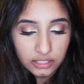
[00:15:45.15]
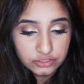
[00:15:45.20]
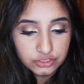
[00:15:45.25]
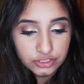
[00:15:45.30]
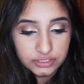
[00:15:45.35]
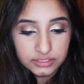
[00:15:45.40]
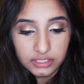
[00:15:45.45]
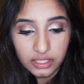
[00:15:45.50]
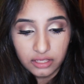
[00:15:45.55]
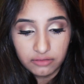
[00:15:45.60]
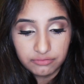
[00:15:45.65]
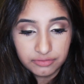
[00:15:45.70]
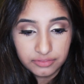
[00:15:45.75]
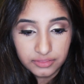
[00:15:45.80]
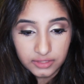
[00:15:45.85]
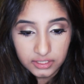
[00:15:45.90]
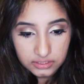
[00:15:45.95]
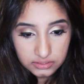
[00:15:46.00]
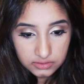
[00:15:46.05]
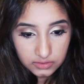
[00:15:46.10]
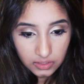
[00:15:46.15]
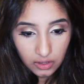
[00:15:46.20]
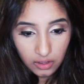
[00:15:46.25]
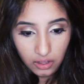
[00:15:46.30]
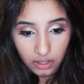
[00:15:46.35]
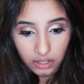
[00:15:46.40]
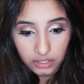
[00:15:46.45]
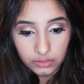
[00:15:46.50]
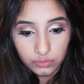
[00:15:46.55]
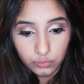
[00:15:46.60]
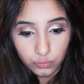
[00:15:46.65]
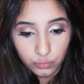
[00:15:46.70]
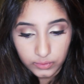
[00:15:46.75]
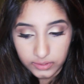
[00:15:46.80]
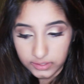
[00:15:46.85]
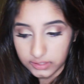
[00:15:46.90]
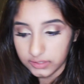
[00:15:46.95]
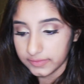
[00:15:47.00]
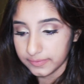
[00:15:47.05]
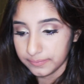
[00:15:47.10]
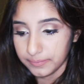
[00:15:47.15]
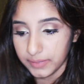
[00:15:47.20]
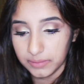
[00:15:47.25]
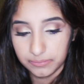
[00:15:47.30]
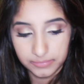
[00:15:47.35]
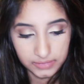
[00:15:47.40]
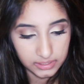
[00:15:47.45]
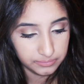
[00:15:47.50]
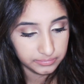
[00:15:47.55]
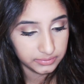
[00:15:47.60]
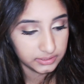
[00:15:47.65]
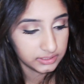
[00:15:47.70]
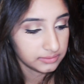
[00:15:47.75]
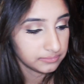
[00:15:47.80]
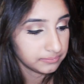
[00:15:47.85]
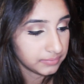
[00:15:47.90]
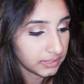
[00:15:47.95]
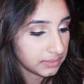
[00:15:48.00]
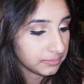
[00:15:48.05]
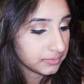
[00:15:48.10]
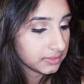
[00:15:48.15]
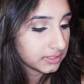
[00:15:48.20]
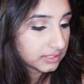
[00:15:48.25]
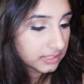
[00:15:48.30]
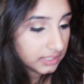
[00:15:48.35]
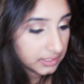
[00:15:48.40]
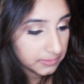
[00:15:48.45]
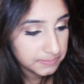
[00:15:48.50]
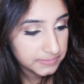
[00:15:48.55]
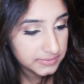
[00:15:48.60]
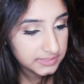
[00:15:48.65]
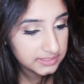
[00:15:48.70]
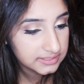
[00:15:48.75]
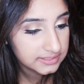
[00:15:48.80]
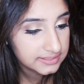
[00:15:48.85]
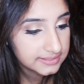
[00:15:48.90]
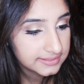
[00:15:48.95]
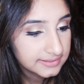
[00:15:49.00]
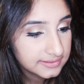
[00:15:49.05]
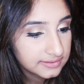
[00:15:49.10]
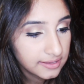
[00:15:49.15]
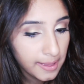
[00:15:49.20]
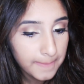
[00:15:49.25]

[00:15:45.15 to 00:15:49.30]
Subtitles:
I'll just have this on with my Maybelline Baby Lips.